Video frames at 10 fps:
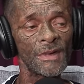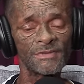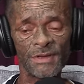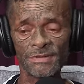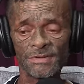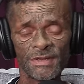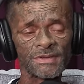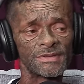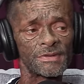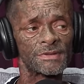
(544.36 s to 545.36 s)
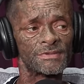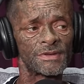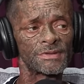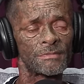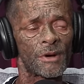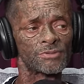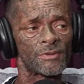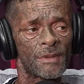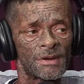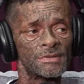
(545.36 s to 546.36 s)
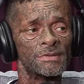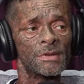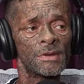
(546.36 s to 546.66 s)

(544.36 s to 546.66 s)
There's this and this amount of money,